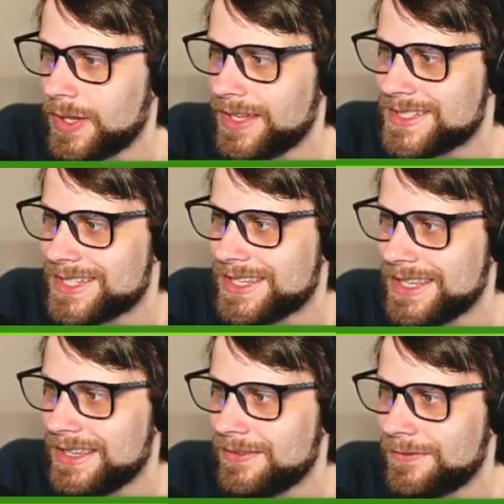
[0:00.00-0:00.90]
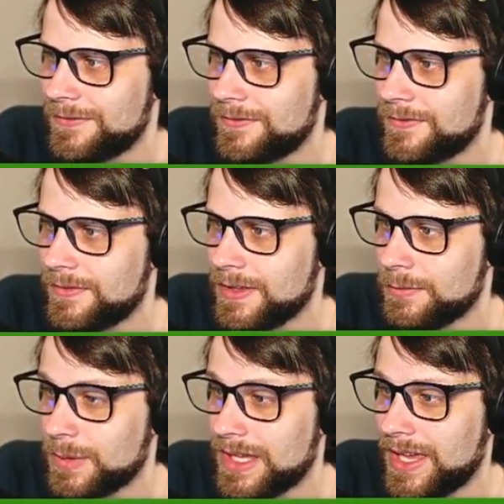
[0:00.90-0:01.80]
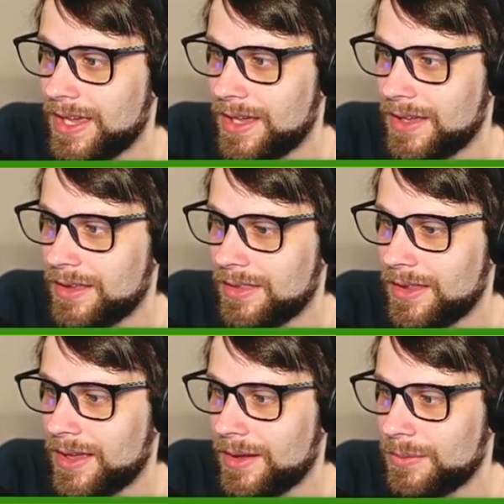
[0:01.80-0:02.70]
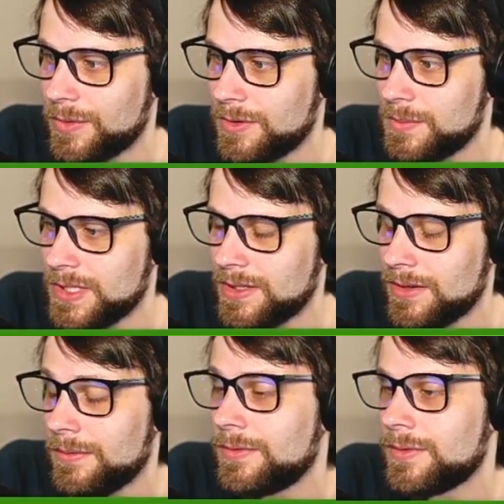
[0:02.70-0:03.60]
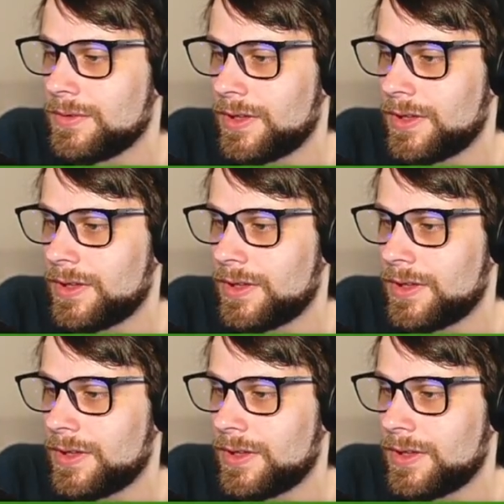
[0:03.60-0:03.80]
but if we can, that would be helpful.